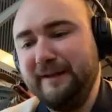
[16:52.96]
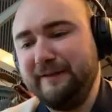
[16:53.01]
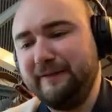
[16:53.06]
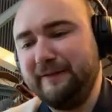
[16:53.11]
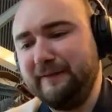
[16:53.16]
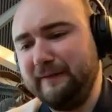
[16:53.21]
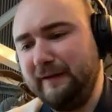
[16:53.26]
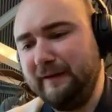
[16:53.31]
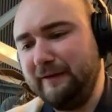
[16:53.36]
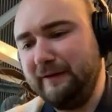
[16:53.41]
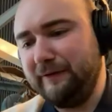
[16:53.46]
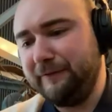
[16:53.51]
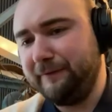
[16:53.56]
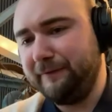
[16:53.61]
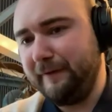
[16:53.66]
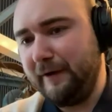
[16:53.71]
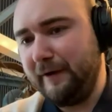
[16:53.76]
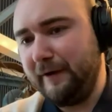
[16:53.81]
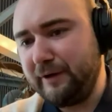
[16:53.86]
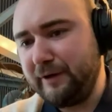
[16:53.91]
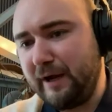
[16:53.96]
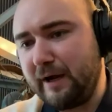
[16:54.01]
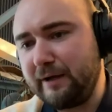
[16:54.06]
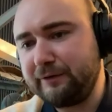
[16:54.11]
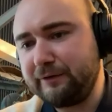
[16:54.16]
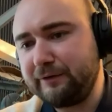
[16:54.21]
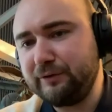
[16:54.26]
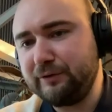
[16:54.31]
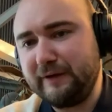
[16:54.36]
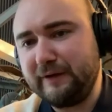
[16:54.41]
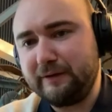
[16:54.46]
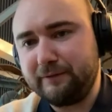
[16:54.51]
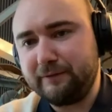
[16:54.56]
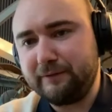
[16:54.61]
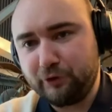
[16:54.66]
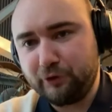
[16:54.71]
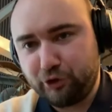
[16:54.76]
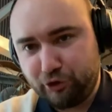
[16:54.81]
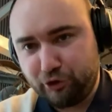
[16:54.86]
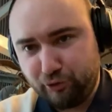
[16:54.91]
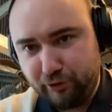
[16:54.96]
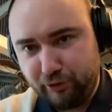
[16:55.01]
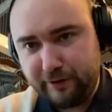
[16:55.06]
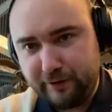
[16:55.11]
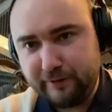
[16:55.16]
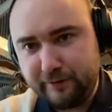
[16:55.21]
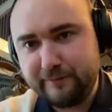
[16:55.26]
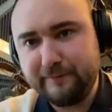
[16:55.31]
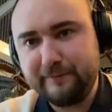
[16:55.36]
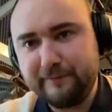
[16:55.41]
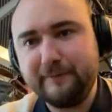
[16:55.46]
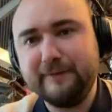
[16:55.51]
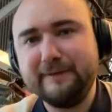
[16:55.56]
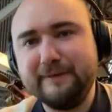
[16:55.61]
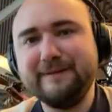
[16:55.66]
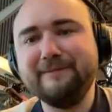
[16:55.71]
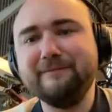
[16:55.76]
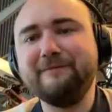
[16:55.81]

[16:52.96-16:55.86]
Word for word: it's it's very hard to tell for sure. Okay.